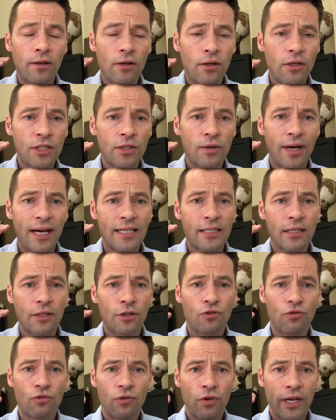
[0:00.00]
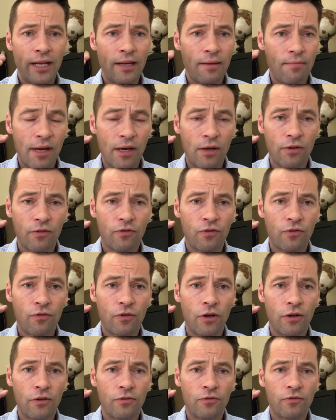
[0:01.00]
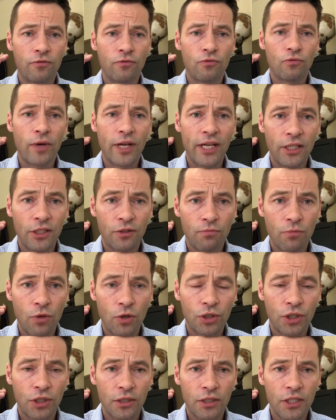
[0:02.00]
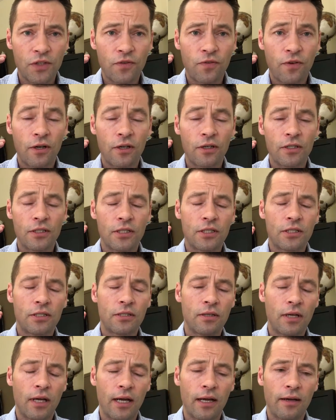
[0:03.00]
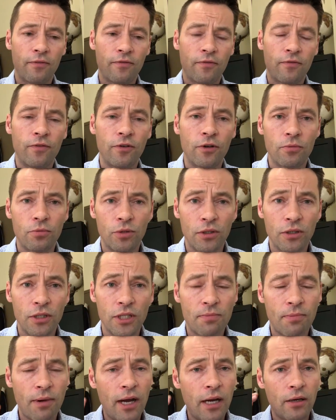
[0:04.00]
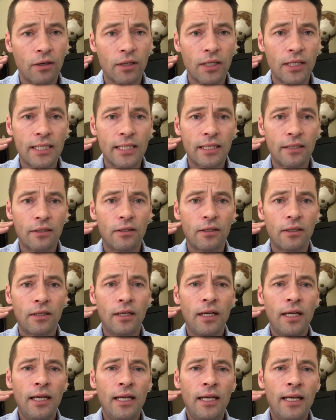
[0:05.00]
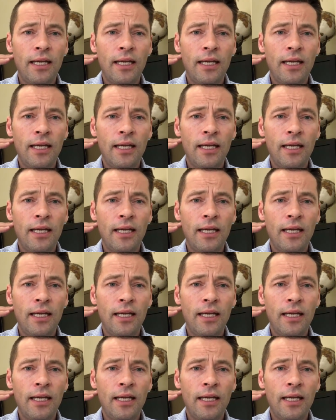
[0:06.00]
it also has a great amount of range of motion as far as vertebrae in the spine are considered.